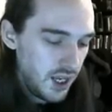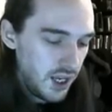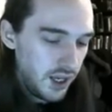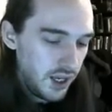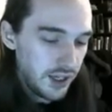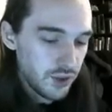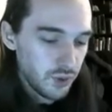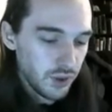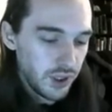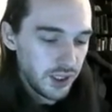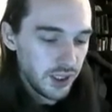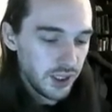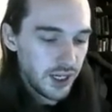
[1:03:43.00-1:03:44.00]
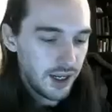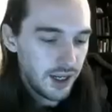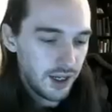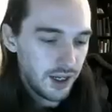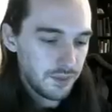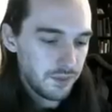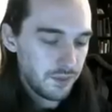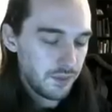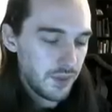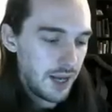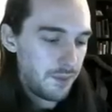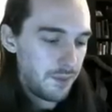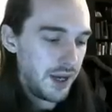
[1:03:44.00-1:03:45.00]
He's really good
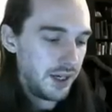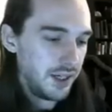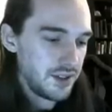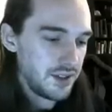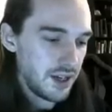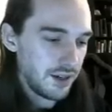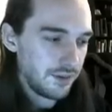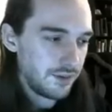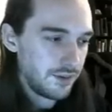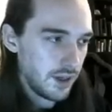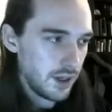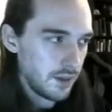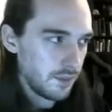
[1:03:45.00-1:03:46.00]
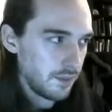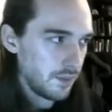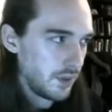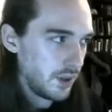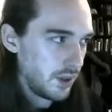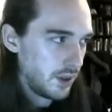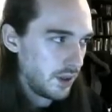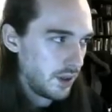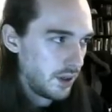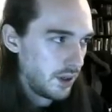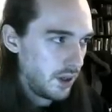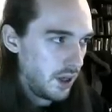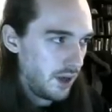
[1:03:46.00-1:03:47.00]
at painting stuff
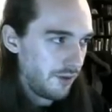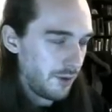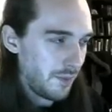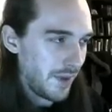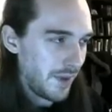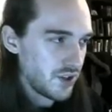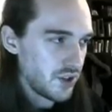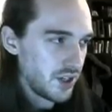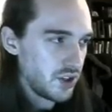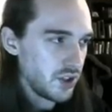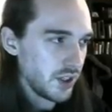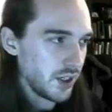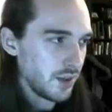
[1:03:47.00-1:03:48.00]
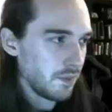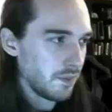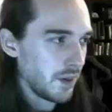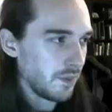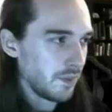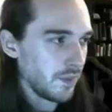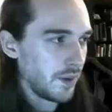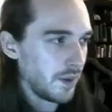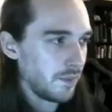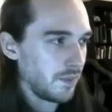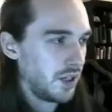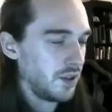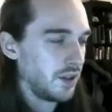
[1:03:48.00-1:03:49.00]
from imagination. I'm
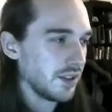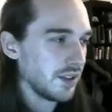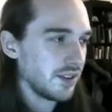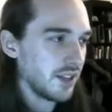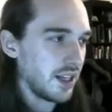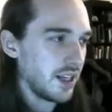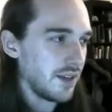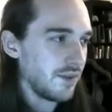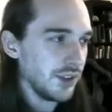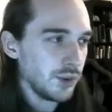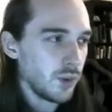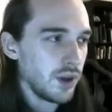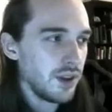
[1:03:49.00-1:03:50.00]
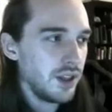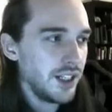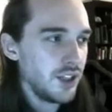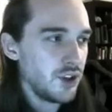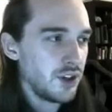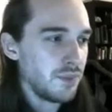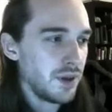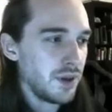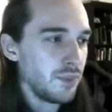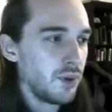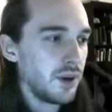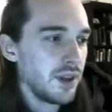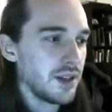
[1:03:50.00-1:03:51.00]
curious, like if there's one thing that you can
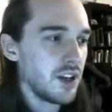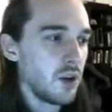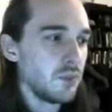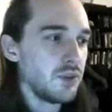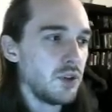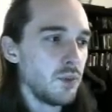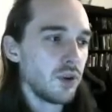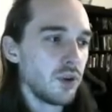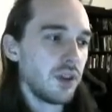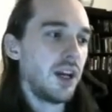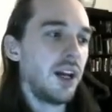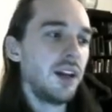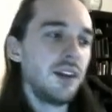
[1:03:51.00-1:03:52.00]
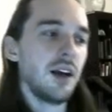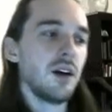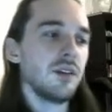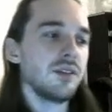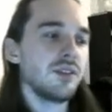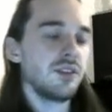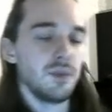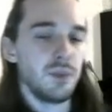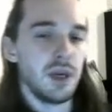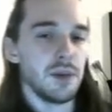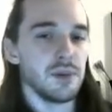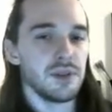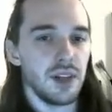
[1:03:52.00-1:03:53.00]
pinpoint that's helped you more than anything else to be
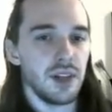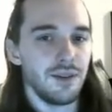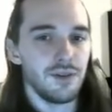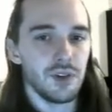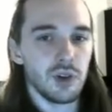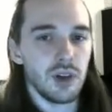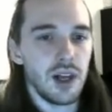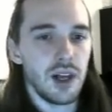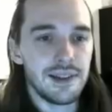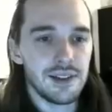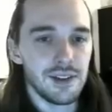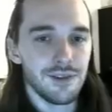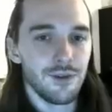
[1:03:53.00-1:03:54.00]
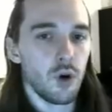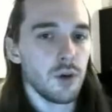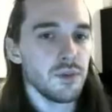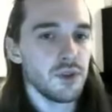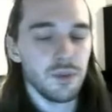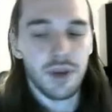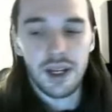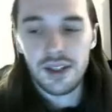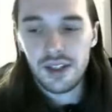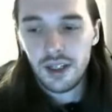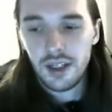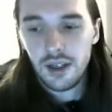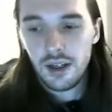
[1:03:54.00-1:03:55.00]
able to like visualize the forms you're painting